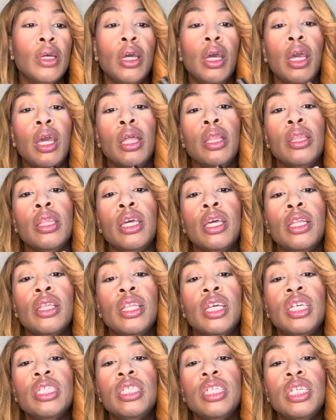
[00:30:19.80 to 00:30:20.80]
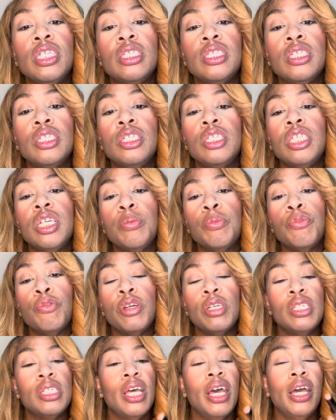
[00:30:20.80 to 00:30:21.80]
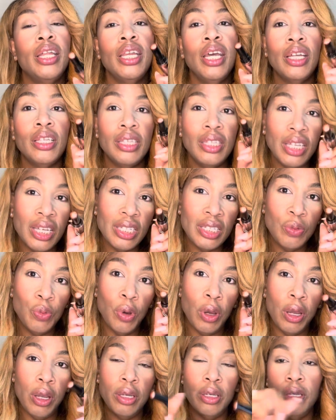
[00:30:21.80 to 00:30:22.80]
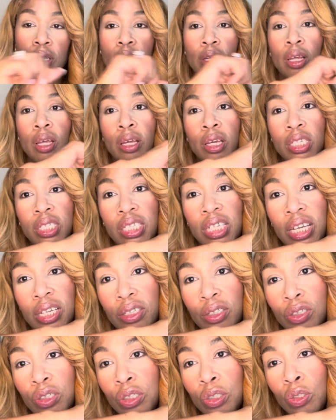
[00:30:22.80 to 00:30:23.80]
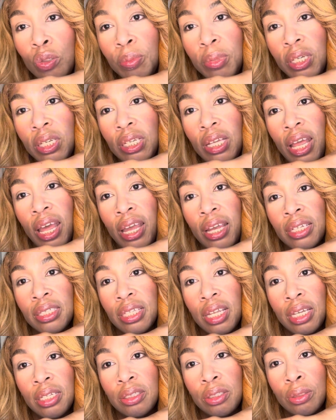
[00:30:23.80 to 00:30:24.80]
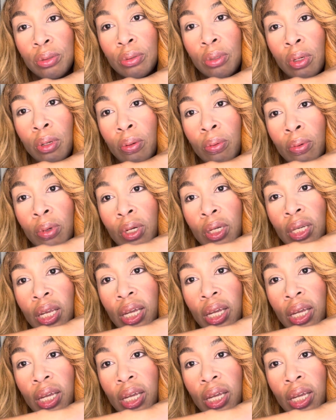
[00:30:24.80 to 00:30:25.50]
And then this is the shimmery side. Now, this one didn't do me like that Duo one.